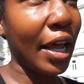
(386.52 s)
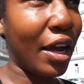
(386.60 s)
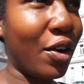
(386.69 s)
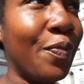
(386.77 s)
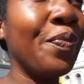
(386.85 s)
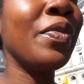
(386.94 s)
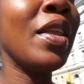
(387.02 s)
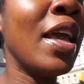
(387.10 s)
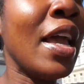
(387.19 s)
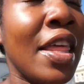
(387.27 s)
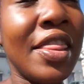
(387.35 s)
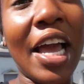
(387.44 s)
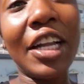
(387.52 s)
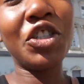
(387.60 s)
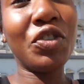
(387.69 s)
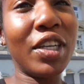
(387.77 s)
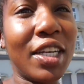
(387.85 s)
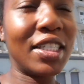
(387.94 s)
down that
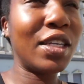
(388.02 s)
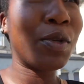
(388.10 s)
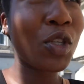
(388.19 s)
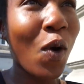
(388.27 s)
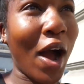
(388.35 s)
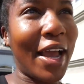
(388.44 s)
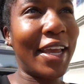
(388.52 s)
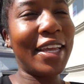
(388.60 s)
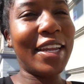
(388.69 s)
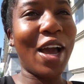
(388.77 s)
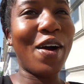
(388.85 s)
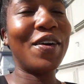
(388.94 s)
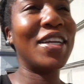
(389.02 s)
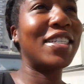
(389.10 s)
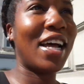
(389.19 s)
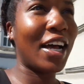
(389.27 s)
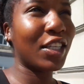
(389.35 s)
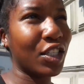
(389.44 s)
street because it was quiet. Now it is
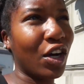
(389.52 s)
not.